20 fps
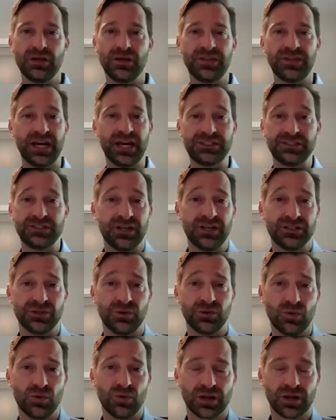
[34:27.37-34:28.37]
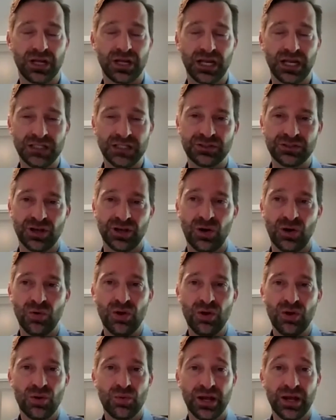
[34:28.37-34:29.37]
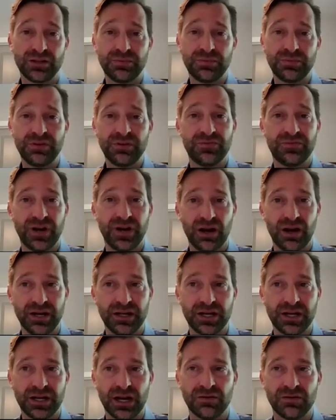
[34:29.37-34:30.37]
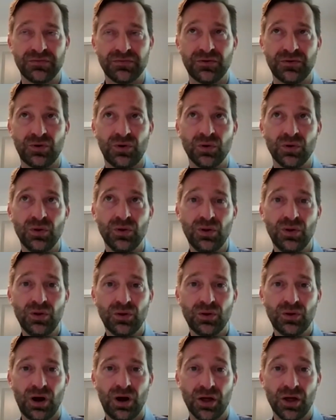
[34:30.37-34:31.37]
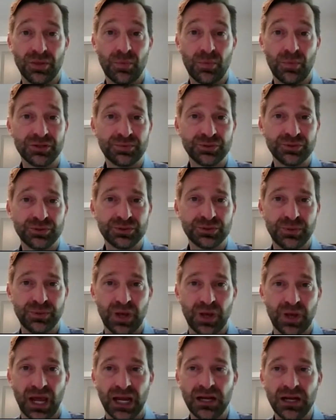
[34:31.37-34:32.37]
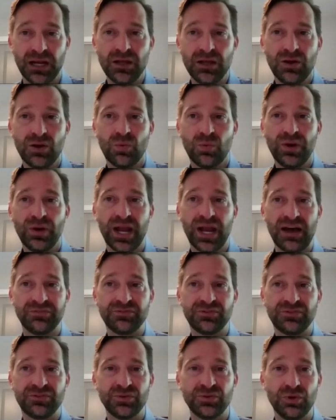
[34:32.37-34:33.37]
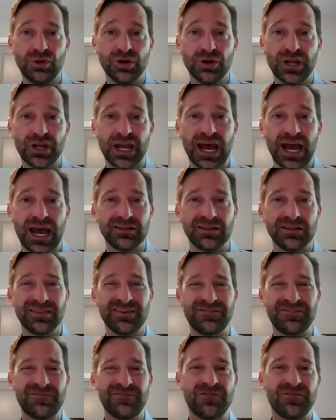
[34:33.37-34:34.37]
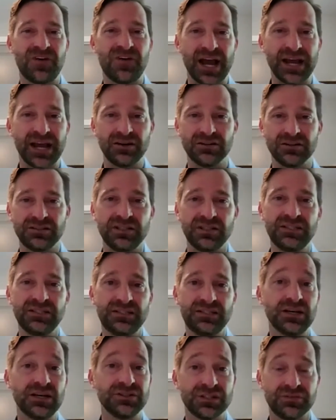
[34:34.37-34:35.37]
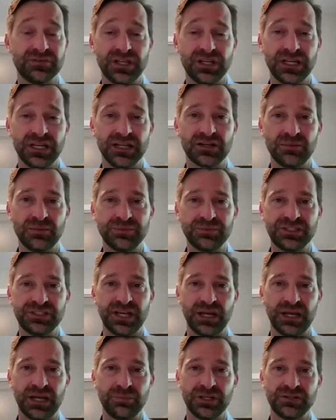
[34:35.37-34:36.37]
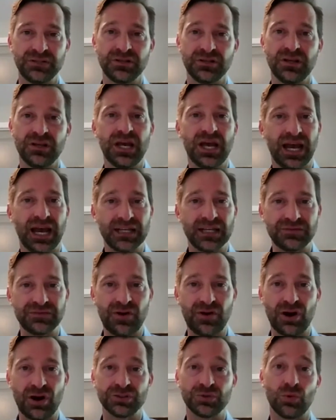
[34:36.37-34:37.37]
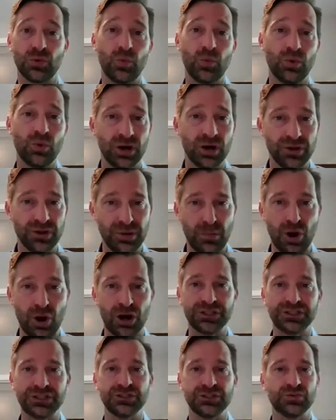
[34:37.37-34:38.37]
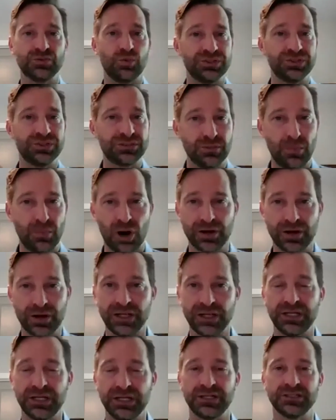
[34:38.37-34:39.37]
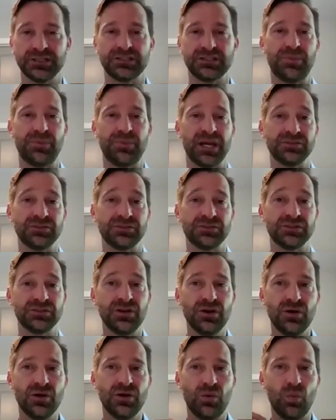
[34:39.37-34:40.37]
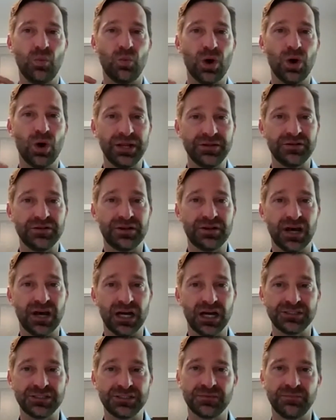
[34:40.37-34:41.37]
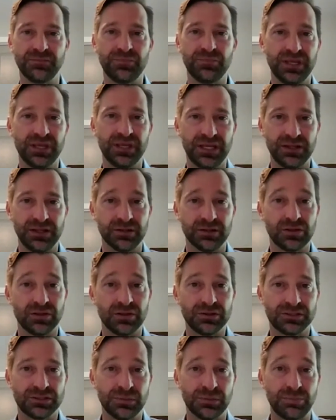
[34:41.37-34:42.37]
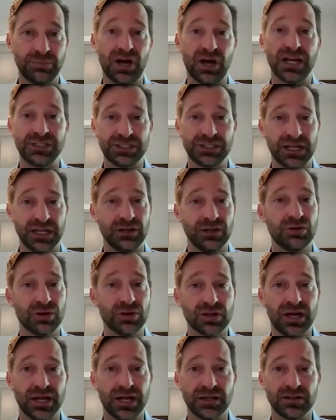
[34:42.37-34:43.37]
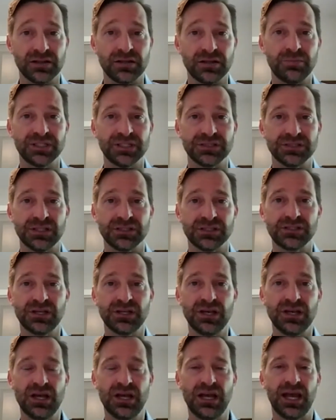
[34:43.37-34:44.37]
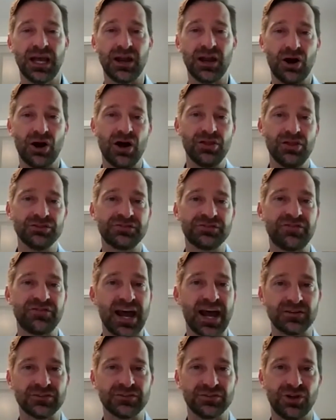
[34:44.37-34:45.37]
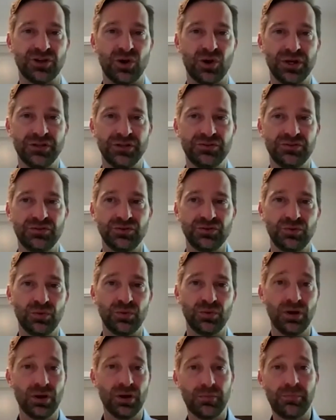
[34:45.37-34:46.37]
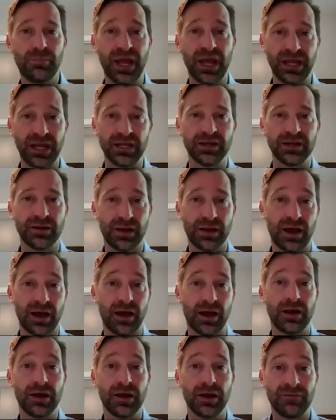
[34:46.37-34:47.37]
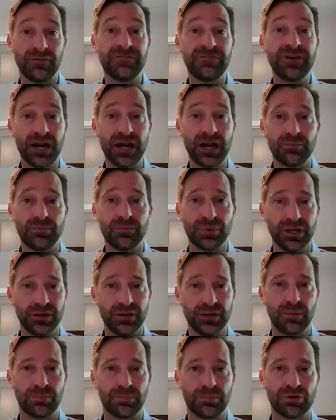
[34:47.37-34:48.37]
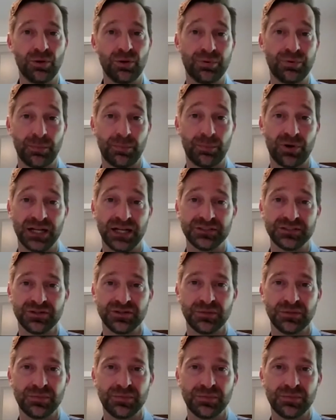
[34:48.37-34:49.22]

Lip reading: That just doesn't work. And so we have to be very careful on the multiples we pay. We have to look at the finer details of the income statement as far as what are the margins, what's the marketing expense, what does the supply chain look like in the business? And all those factors go into paying a fair but appropriate price for the